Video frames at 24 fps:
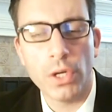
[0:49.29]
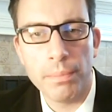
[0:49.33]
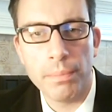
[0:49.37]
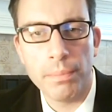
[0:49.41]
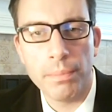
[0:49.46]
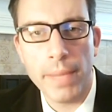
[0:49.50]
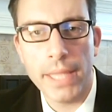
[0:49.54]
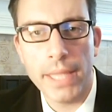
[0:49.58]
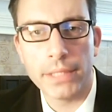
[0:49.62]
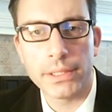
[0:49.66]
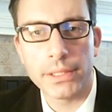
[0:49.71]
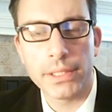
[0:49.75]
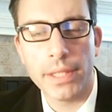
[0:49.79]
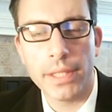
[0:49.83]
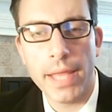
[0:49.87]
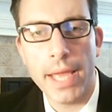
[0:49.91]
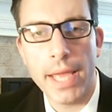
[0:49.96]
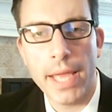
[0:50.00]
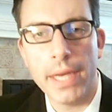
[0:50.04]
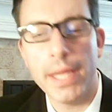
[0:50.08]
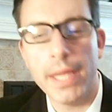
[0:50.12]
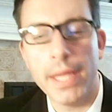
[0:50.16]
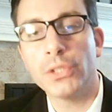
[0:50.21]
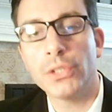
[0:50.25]
admits
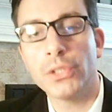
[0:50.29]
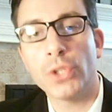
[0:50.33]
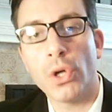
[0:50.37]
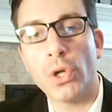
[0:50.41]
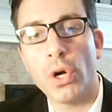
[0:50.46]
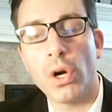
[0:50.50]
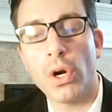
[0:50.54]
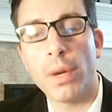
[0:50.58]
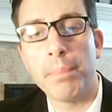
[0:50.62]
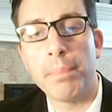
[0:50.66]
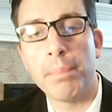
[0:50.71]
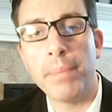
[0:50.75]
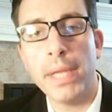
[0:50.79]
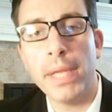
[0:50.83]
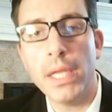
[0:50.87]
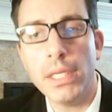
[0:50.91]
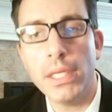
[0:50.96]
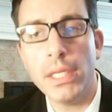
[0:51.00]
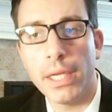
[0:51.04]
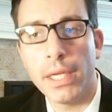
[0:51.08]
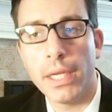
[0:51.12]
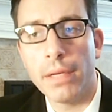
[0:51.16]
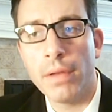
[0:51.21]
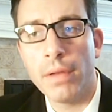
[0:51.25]
that his or her
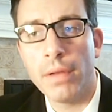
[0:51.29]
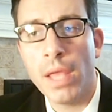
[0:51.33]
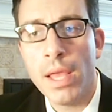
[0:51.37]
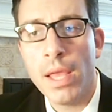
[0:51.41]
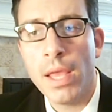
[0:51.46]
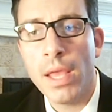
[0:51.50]
opinion